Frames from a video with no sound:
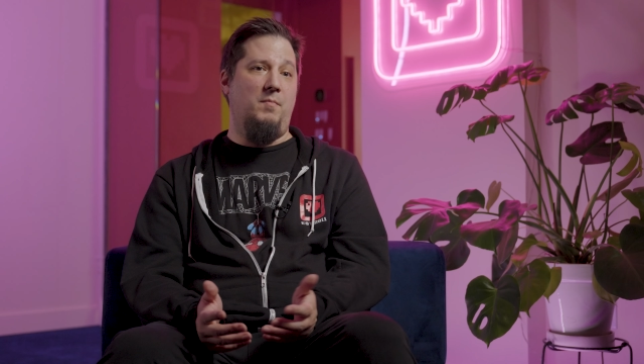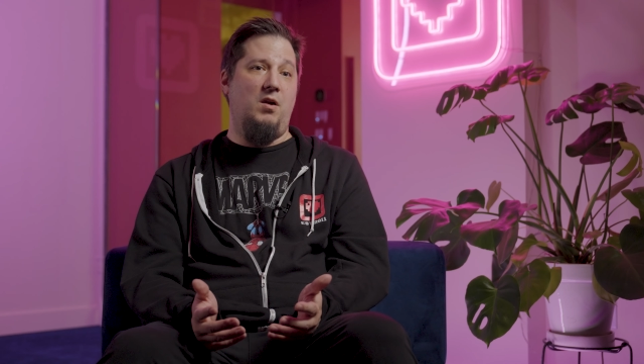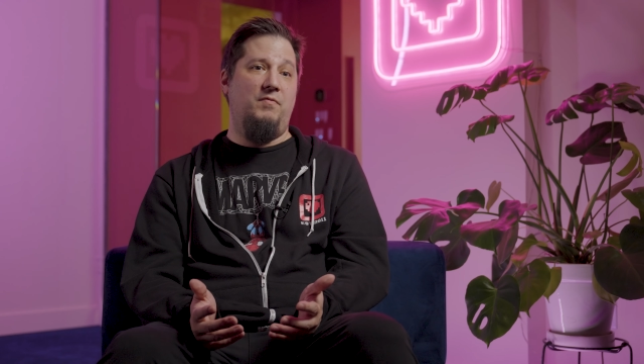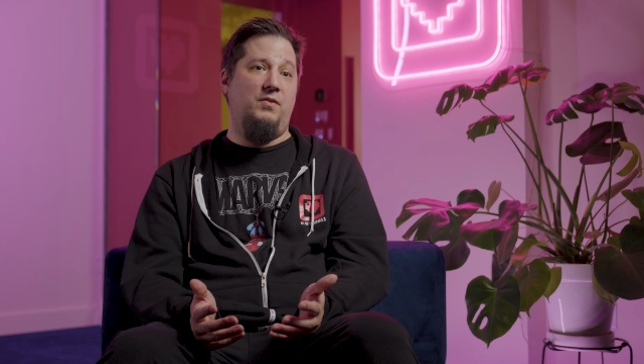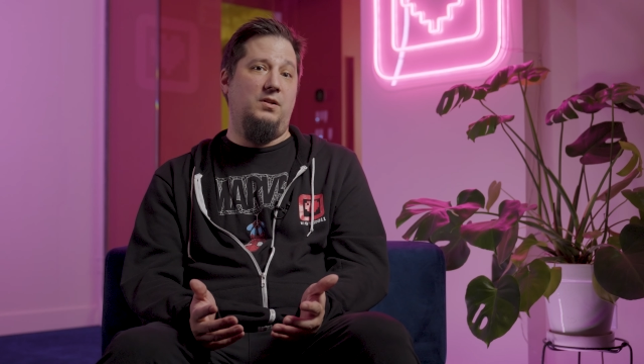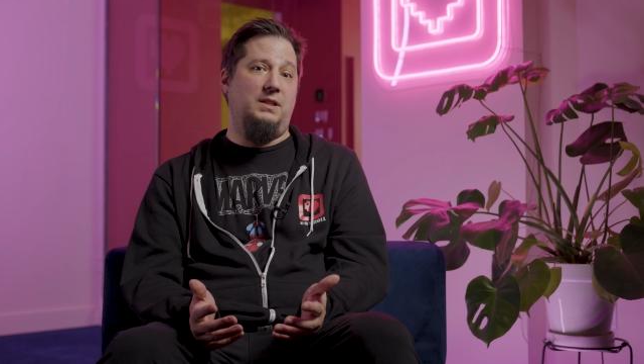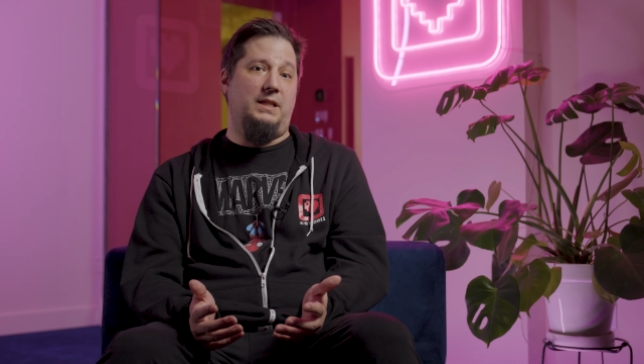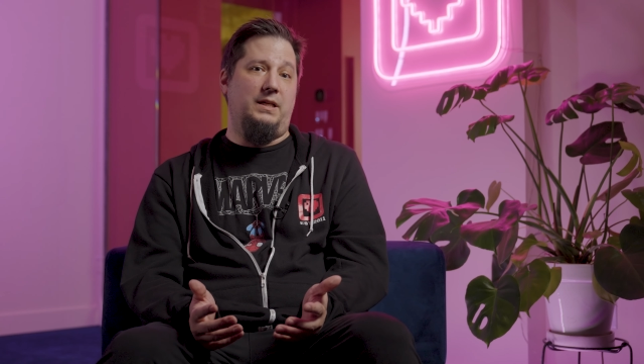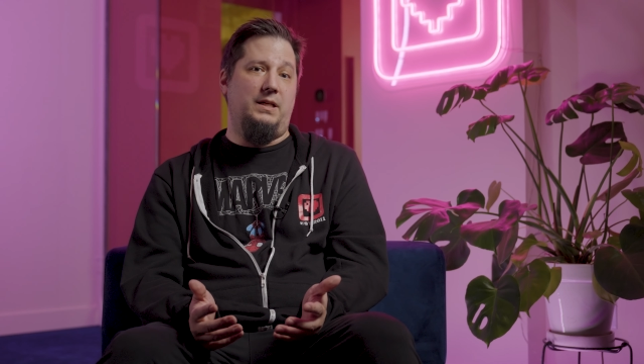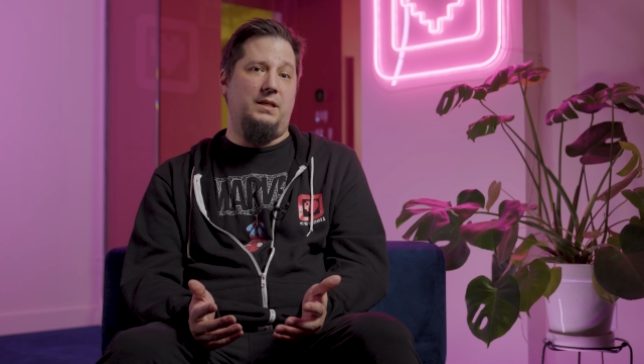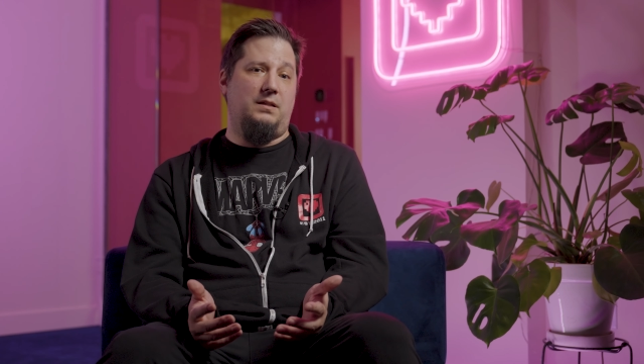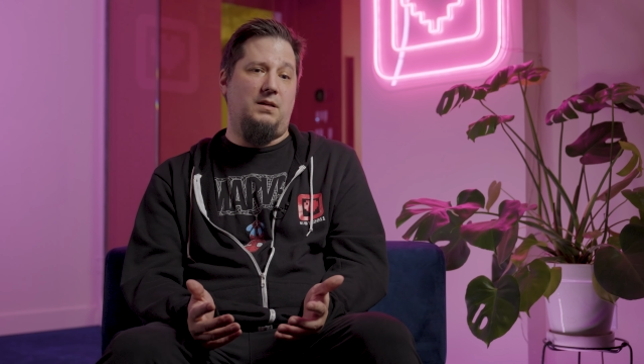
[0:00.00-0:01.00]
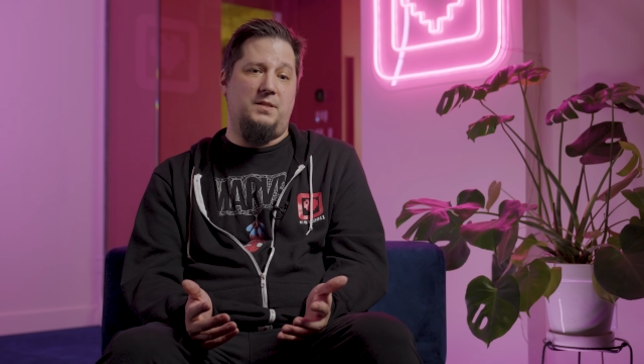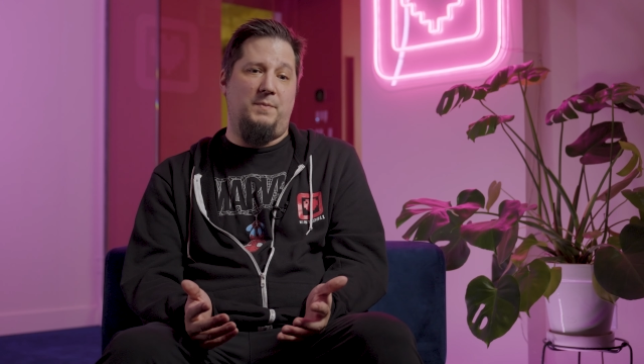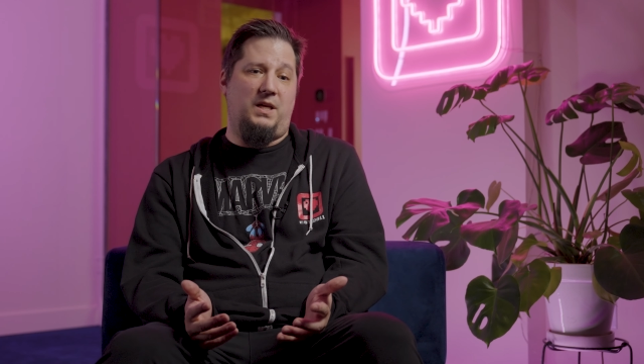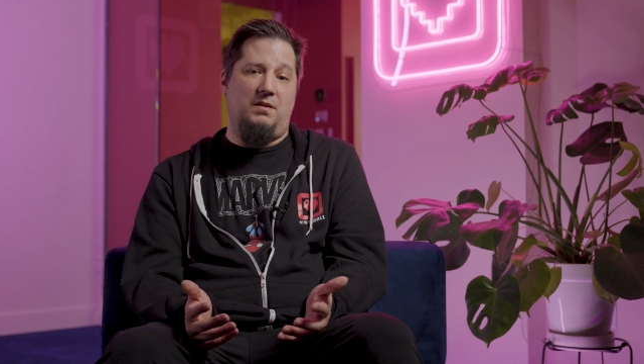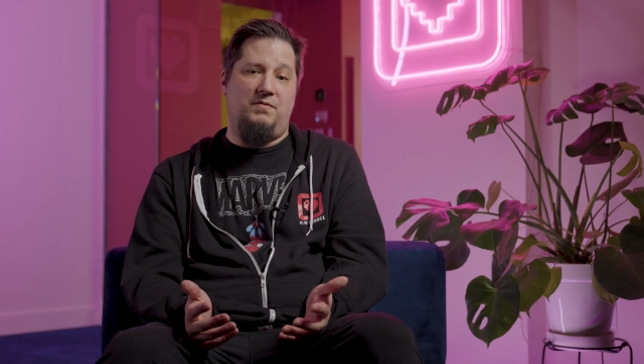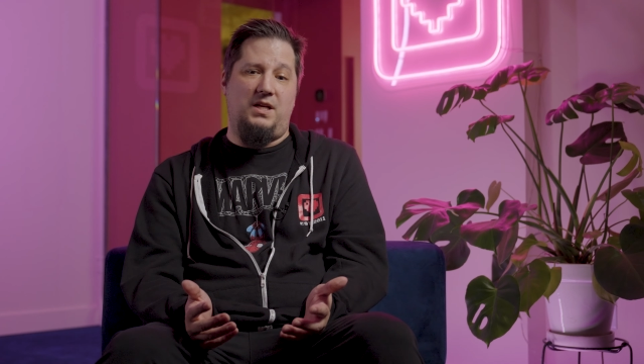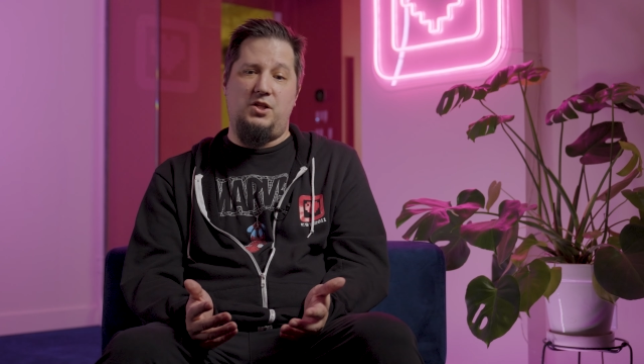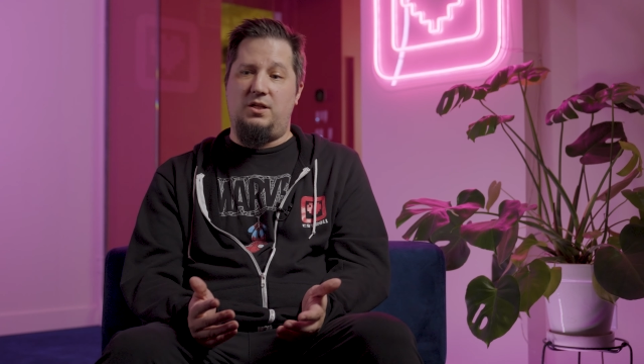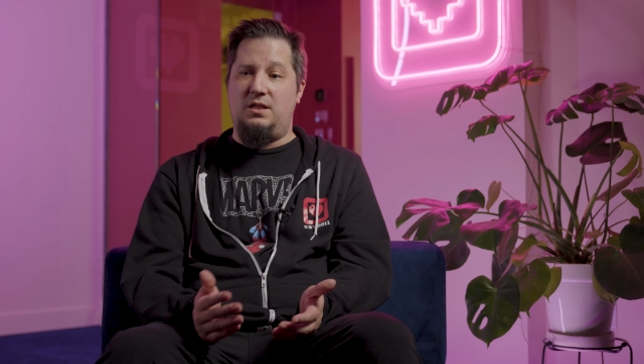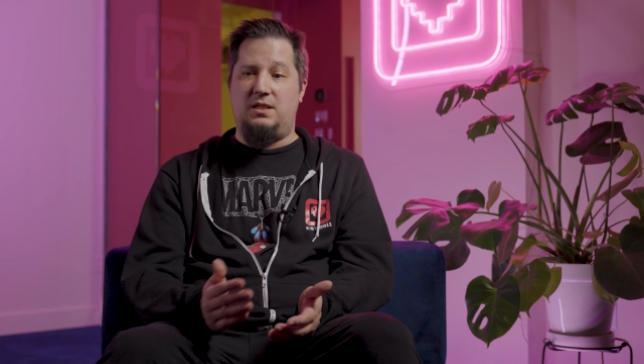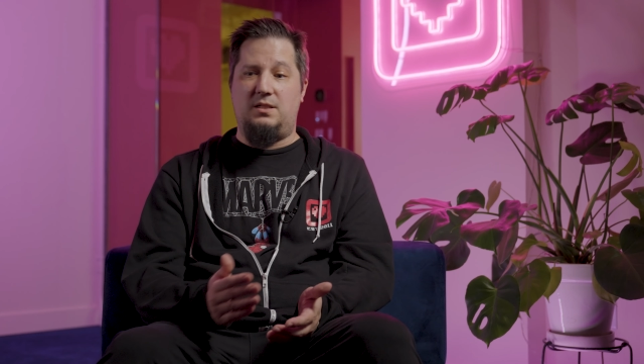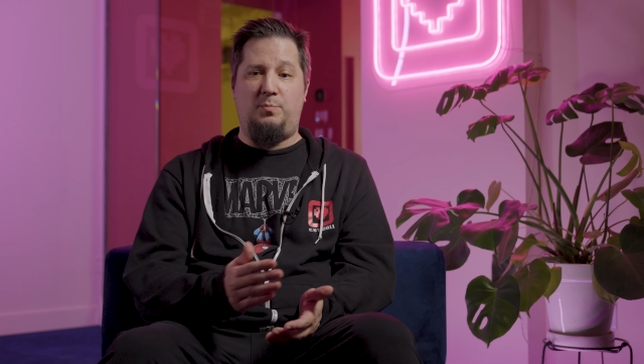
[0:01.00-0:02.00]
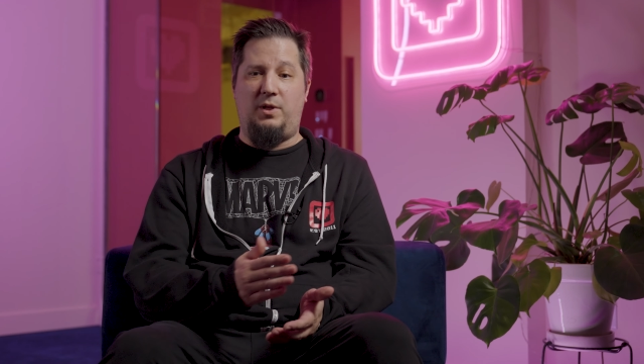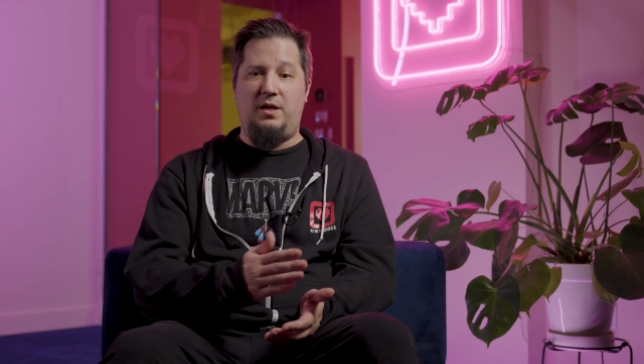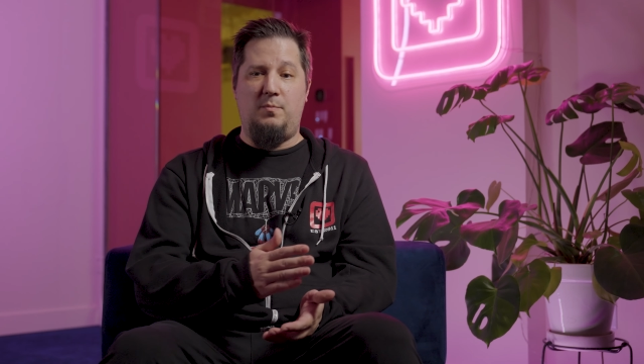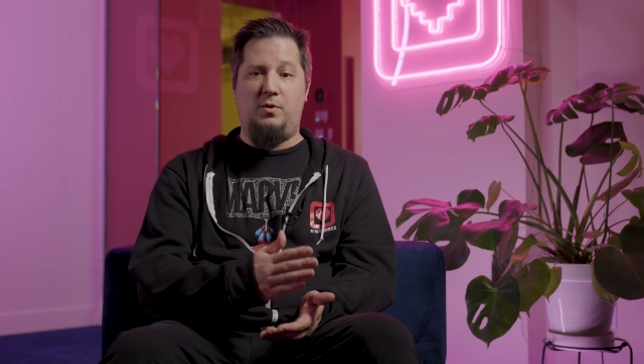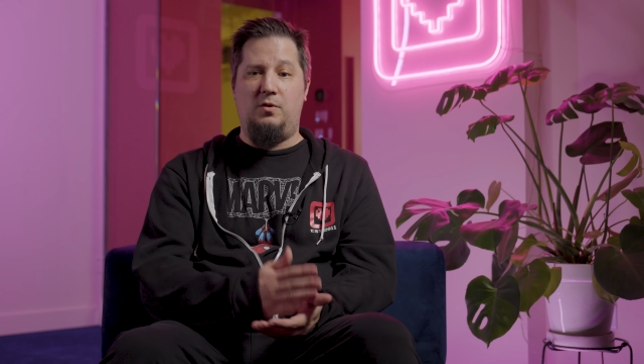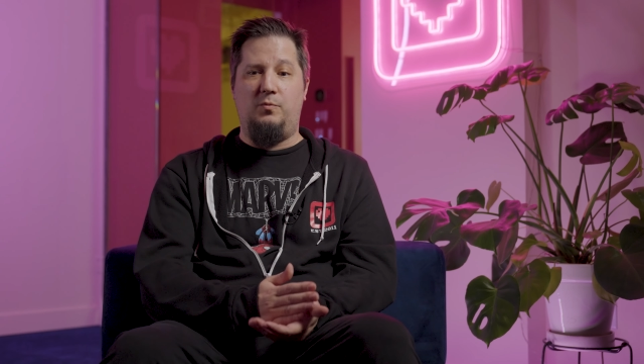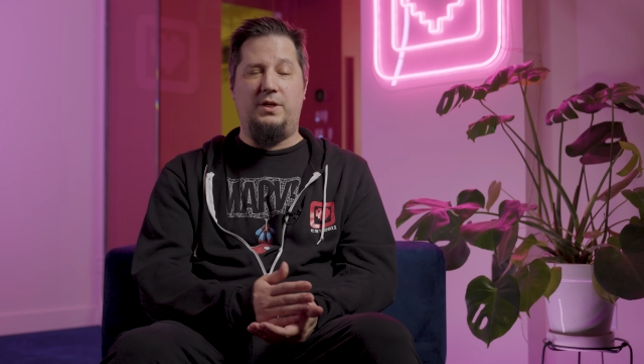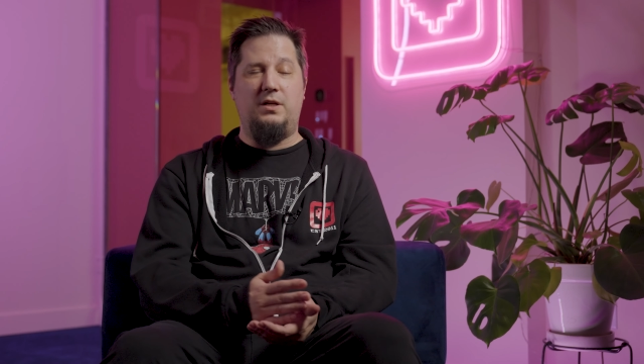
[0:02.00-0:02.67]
Marvel Cosmic Invasion is playable